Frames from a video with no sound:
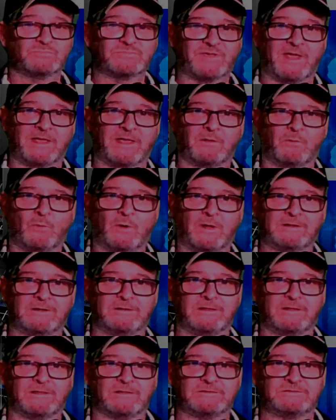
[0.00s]
Take it what
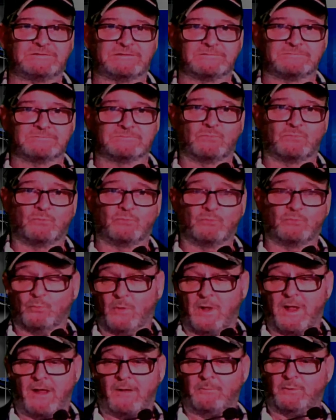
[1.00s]
it is,
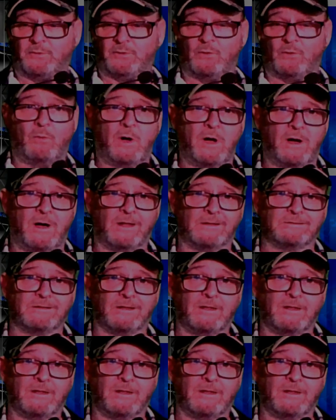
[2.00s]
however you want.